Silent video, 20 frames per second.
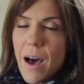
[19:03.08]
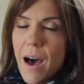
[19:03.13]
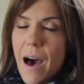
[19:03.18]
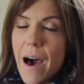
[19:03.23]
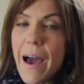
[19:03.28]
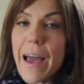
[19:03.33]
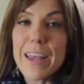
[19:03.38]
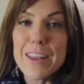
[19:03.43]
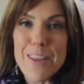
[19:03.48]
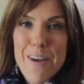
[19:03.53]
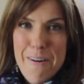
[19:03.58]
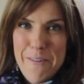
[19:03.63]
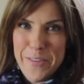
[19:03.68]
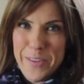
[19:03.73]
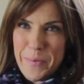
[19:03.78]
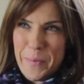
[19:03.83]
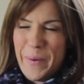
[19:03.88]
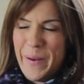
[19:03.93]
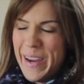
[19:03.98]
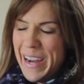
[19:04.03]
I love
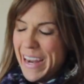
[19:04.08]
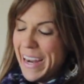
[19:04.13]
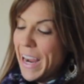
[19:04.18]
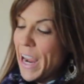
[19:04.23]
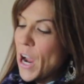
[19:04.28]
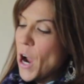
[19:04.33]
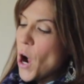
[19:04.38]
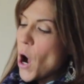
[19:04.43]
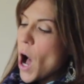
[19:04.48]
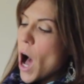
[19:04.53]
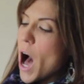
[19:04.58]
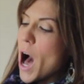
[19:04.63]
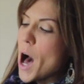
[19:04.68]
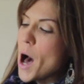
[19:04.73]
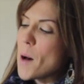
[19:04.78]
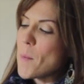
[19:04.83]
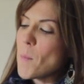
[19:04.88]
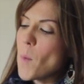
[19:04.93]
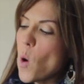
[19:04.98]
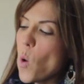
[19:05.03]
spring.
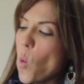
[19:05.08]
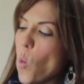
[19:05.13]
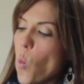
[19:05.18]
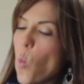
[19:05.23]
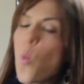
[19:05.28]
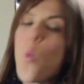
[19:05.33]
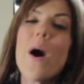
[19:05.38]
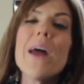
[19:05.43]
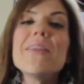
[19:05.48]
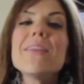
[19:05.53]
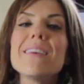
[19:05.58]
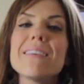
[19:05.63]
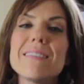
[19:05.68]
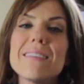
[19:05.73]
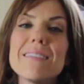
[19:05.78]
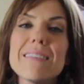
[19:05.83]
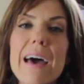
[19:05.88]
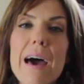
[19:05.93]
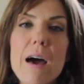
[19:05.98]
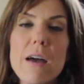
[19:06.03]
What
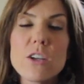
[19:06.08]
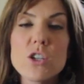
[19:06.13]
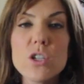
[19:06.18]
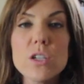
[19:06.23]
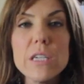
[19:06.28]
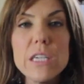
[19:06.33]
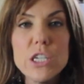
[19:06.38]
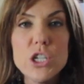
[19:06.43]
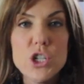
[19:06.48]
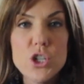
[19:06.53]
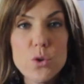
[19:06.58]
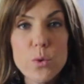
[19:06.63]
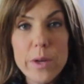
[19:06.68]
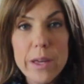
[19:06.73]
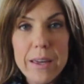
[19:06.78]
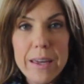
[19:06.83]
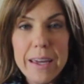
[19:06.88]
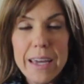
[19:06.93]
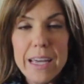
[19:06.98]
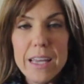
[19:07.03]
this is actually
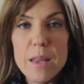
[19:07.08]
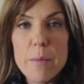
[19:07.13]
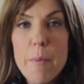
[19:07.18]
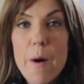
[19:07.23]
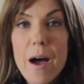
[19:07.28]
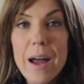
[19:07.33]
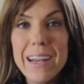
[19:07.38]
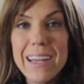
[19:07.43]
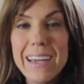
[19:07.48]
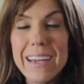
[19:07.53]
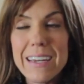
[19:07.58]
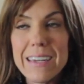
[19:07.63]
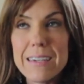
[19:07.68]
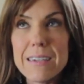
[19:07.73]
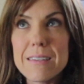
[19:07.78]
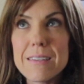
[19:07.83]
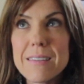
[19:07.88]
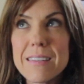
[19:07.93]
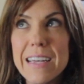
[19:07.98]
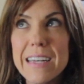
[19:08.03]
doing in the body
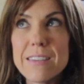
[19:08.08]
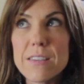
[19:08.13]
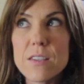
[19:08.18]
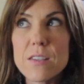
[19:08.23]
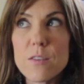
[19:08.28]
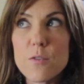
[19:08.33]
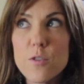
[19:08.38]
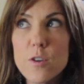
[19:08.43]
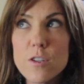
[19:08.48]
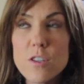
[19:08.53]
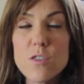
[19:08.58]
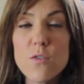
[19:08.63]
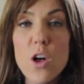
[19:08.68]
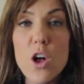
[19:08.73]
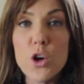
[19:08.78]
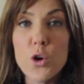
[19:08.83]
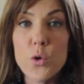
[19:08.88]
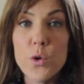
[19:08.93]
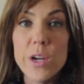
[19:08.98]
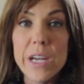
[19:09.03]
is it's first of
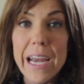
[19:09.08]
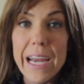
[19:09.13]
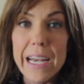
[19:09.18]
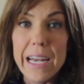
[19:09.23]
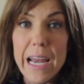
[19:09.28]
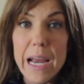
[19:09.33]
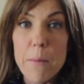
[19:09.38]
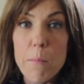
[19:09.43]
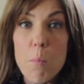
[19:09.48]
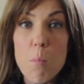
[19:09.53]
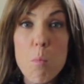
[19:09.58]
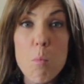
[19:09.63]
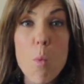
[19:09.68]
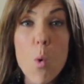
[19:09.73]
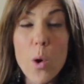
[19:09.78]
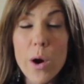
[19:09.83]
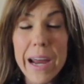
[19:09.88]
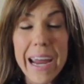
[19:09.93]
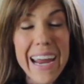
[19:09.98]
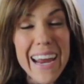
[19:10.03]
all creating
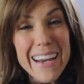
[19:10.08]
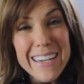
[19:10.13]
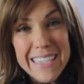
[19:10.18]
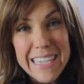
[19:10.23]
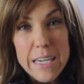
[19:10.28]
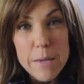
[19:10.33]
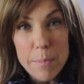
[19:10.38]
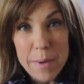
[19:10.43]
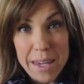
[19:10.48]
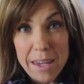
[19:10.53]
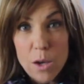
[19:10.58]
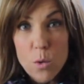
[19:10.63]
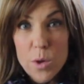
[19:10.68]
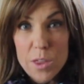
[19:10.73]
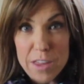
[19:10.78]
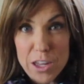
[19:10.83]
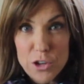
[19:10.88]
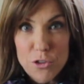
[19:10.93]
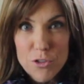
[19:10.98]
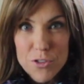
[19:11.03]
more ATP
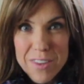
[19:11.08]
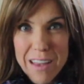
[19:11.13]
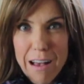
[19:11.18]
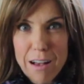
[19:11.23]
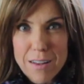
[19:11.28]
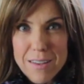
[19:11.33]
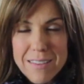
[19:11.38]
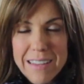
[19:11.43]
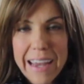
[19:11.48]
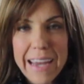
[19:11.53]
within your cells.